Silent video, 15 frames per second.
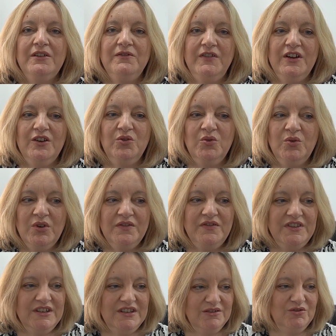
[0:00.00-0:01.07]
for all
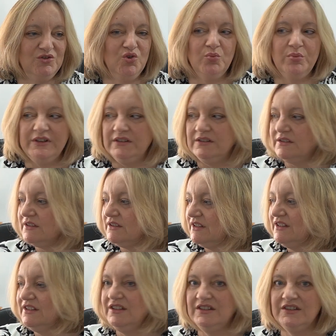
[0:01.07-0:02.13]
of the gubbins
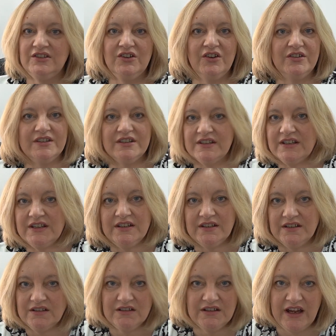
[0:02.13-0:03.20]
that you're starting to
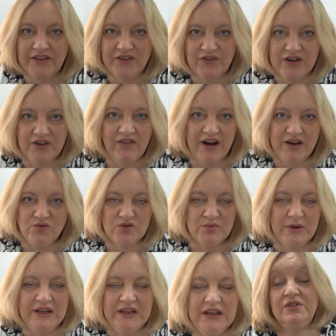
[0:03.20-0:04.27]
see gathering around me.